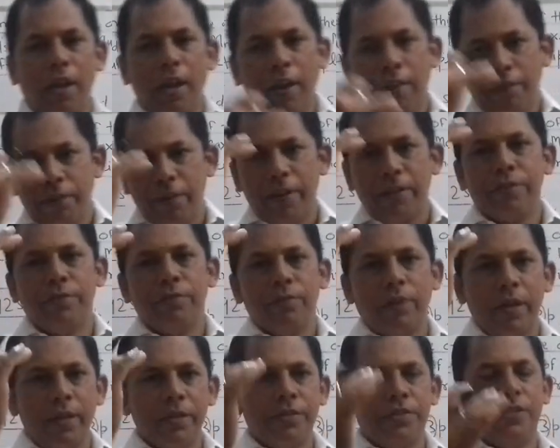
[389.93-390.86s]

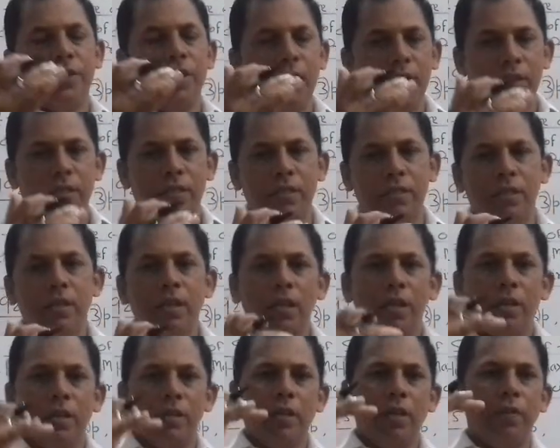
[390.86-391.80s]
fxyz,
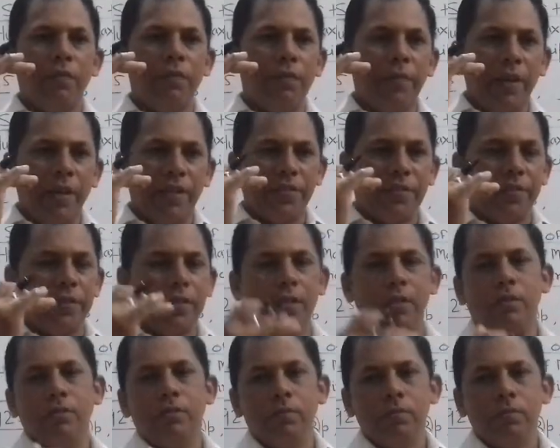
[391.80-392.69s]
fxq,